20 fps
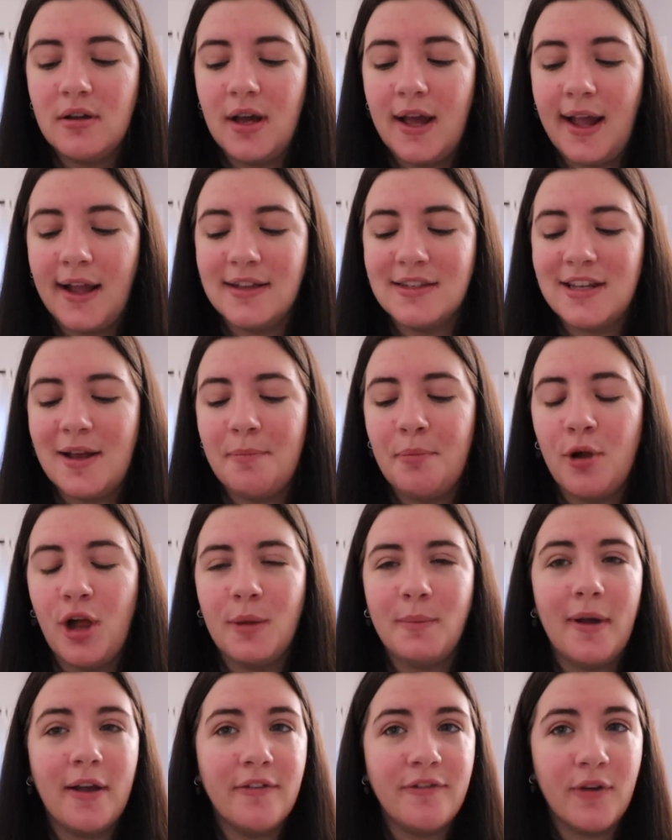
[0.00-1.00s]
I ended up
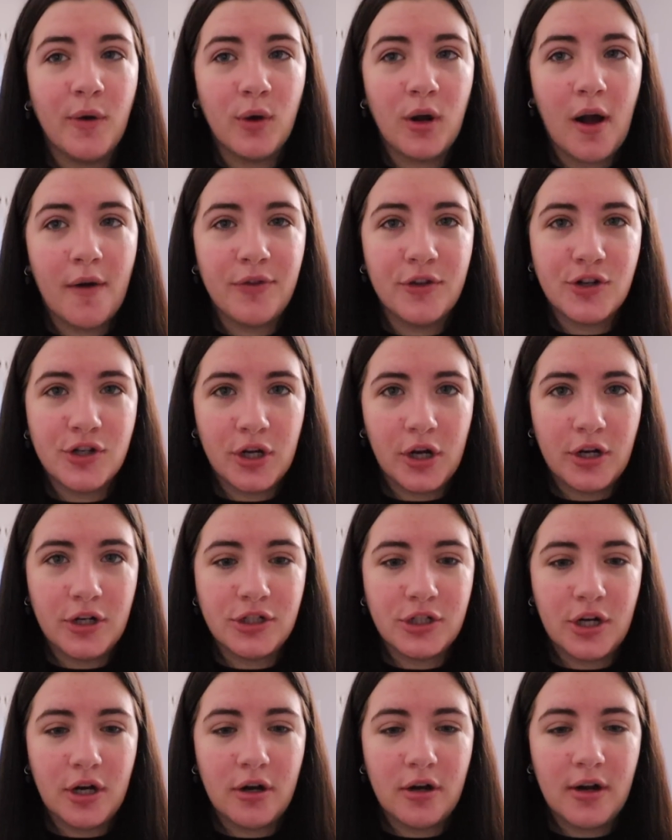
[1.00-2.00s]
pulling my phone off the
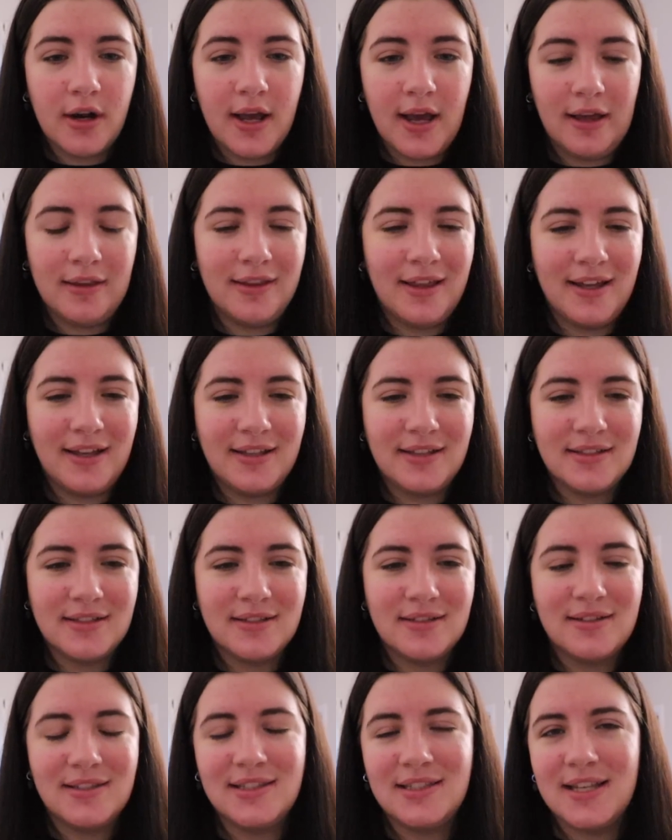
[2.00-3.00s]
charger at like
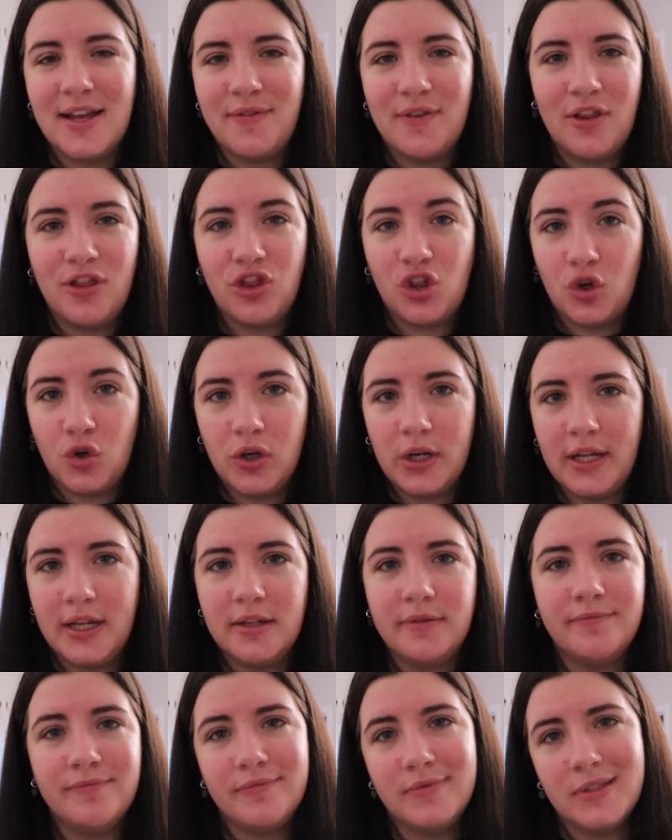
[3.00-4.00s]
7:30.
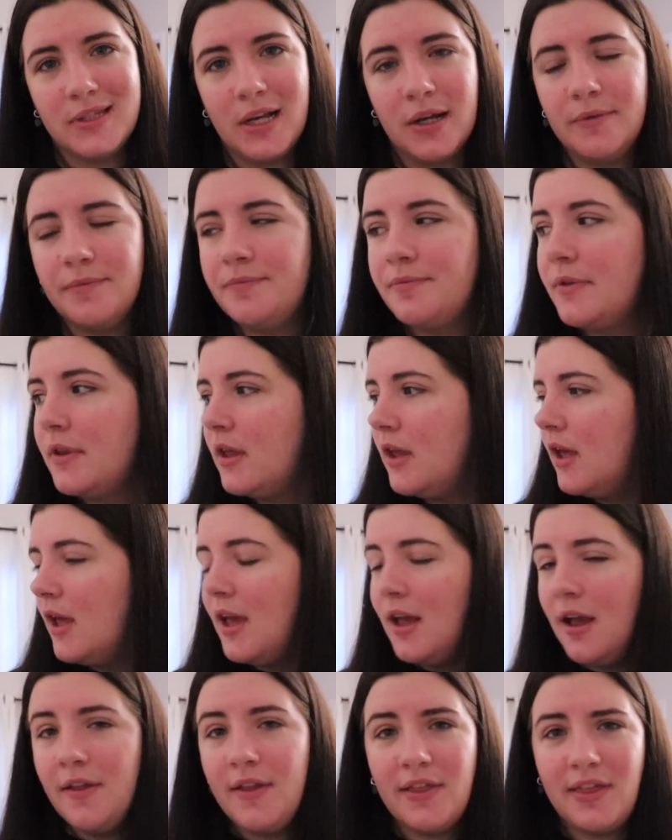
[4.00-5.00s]
So
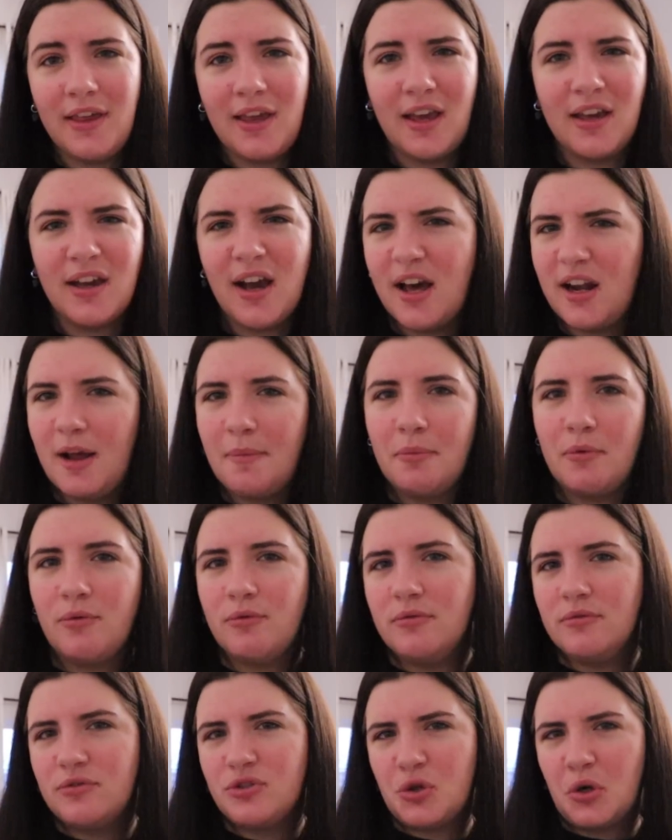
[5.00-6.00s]
I think I got up
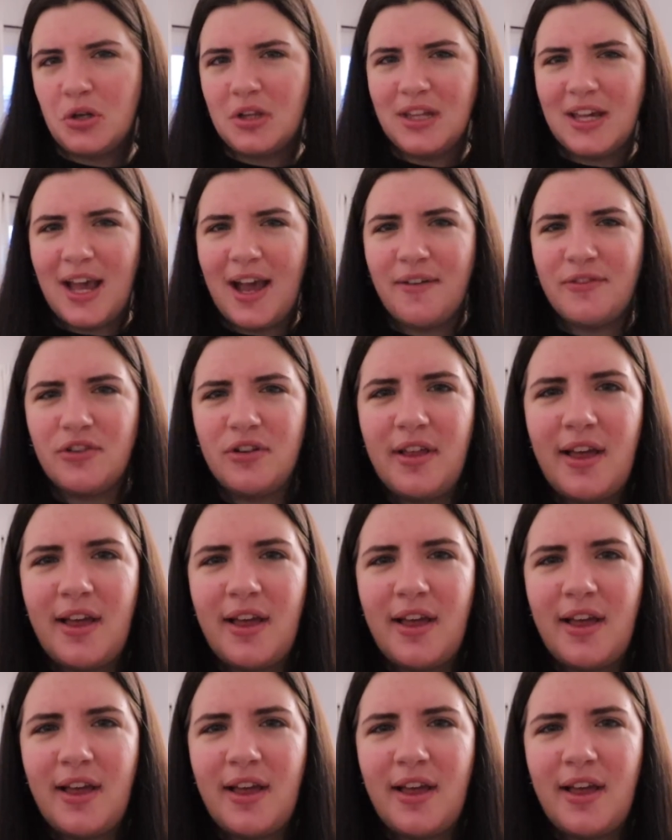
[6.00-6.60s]
shortly after